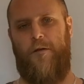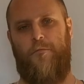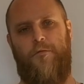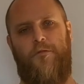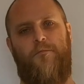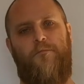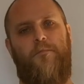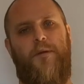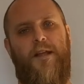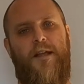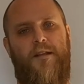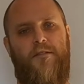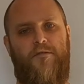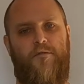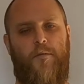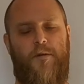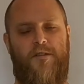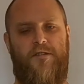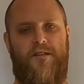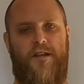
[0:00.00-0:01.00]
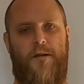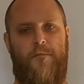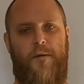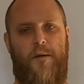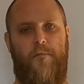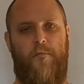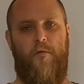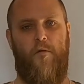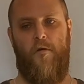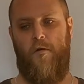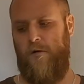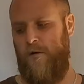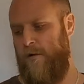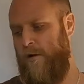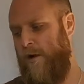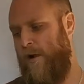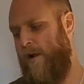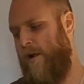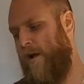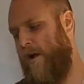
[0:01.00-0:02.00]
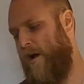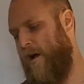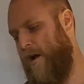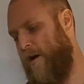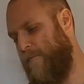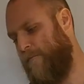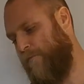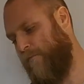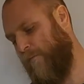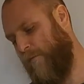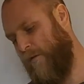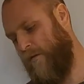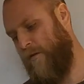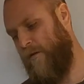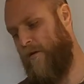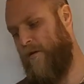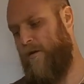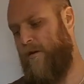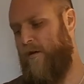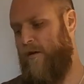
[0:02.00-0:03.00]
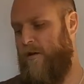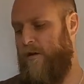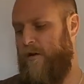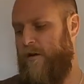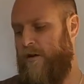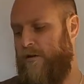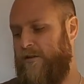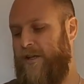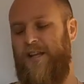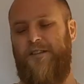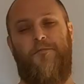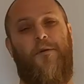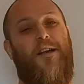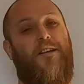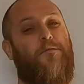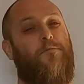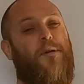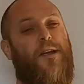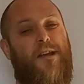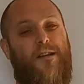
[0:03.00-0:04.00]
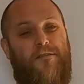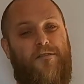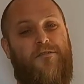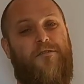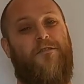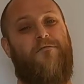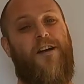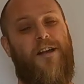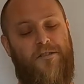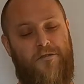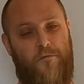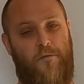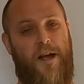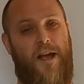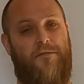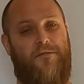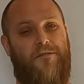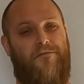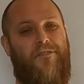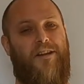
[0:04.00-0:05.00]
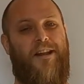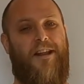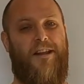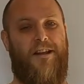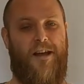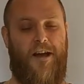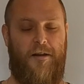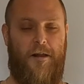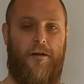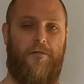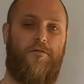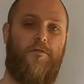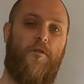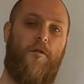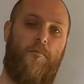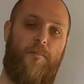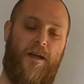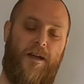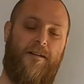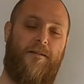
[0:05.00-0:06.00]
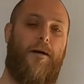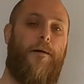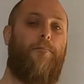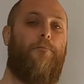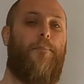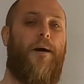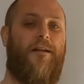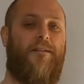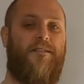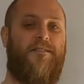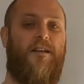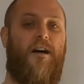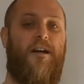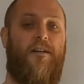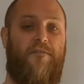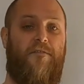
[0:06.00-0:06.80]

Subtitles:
would be twitchy a bit more. So that's my experience, the range of waves I've ridden, and I'll talk a bit about design